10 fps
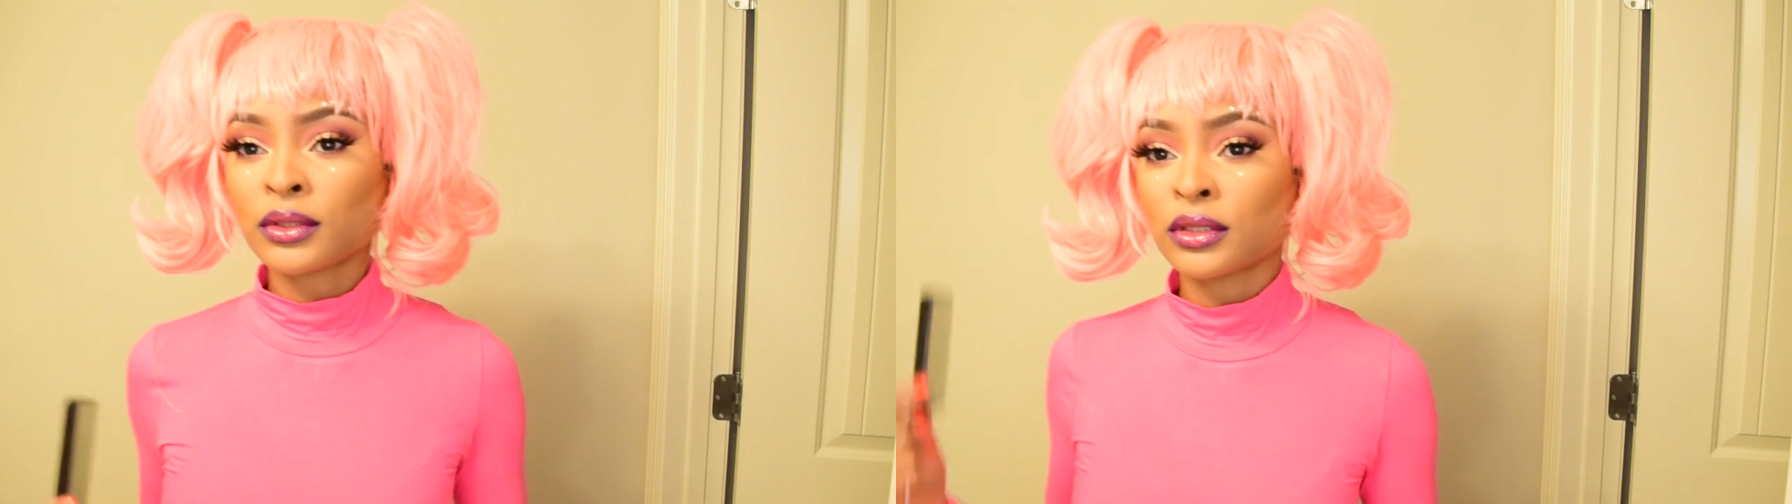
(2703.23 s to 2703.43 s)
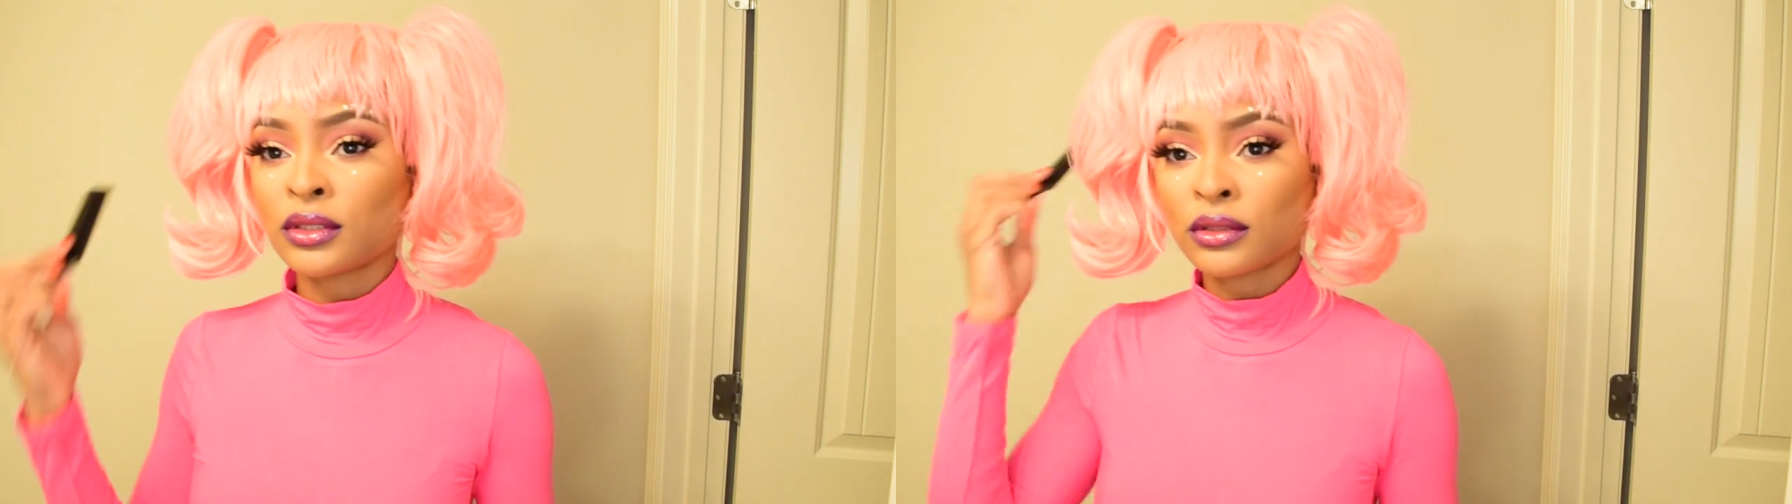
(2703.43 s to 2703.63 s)

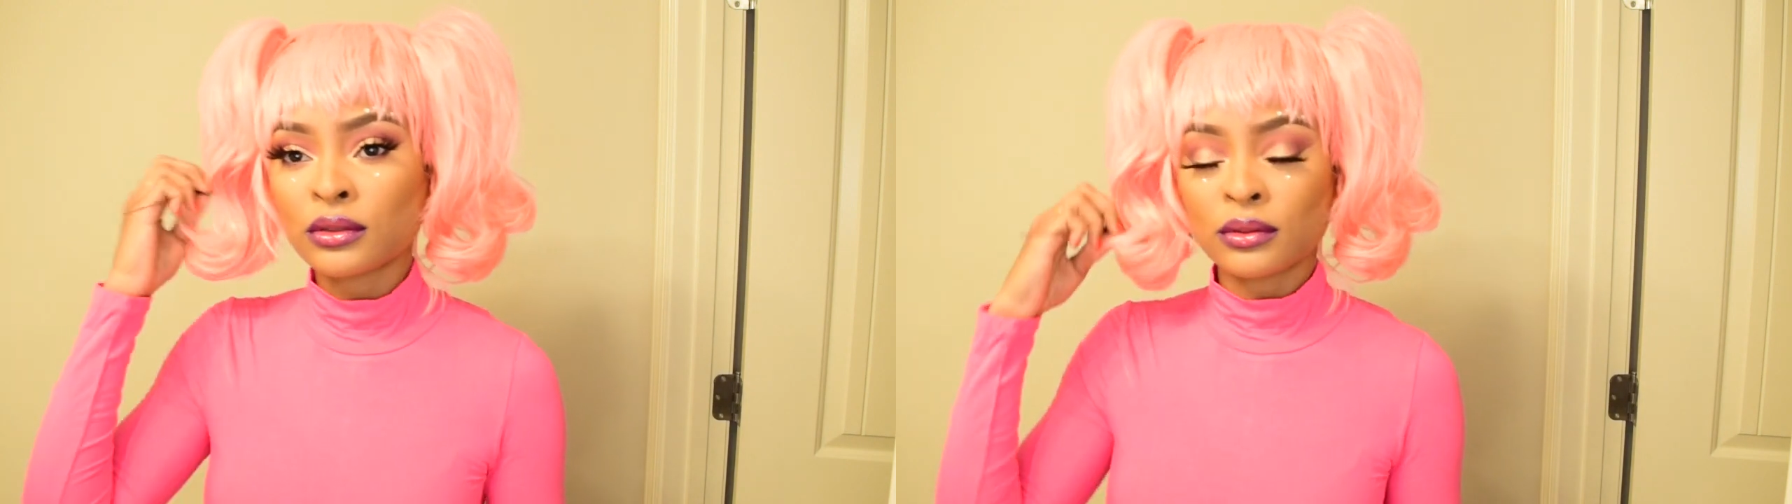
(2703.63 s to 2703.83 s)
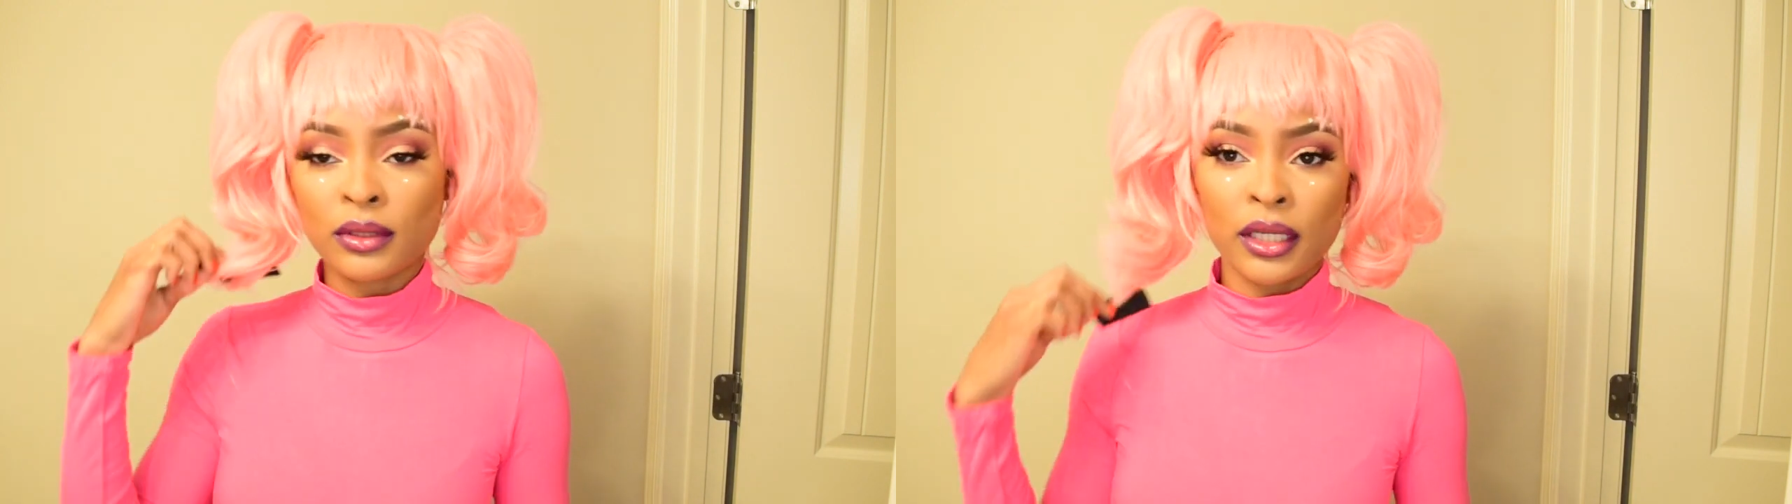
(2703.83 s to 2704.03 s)
to do.
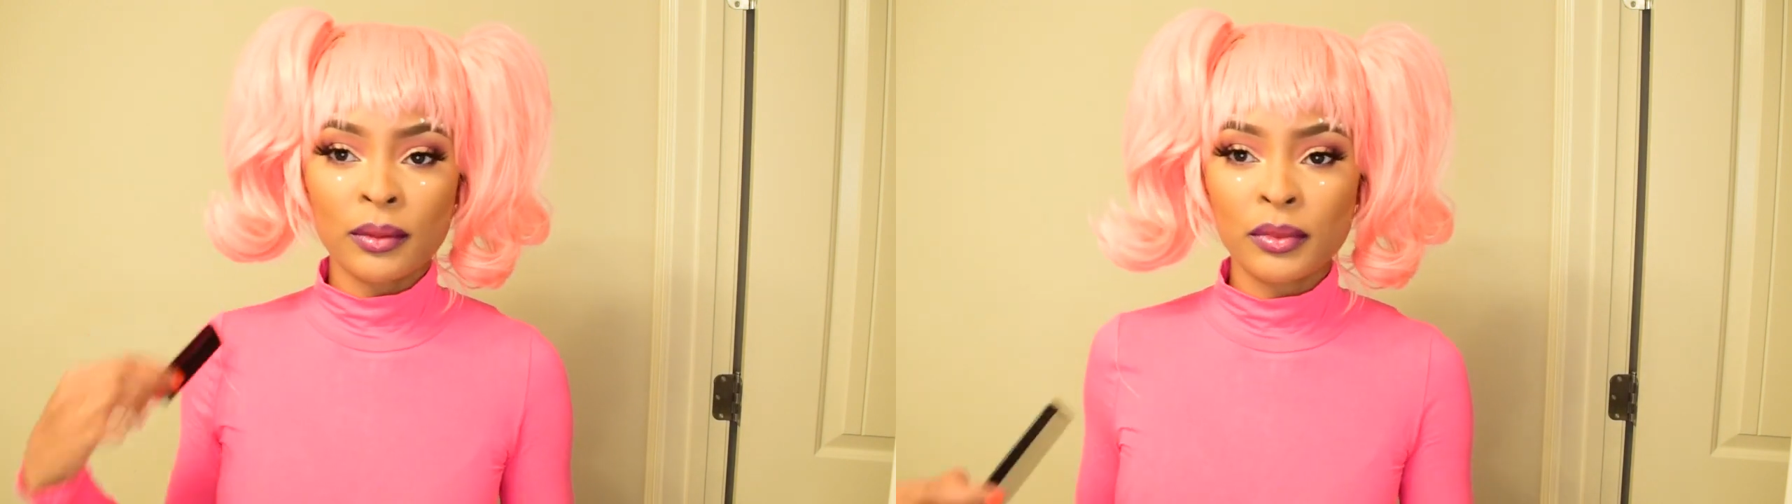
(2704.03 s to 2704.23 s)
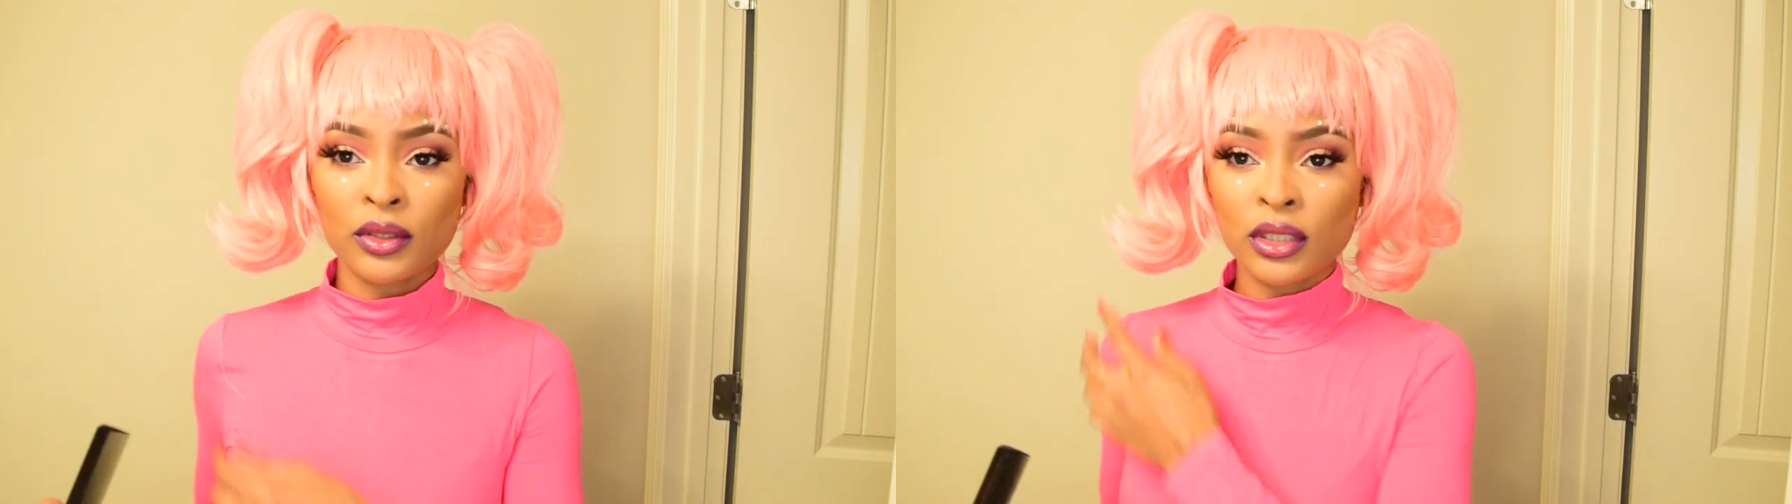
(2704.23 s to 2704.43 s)
Like, I'm a little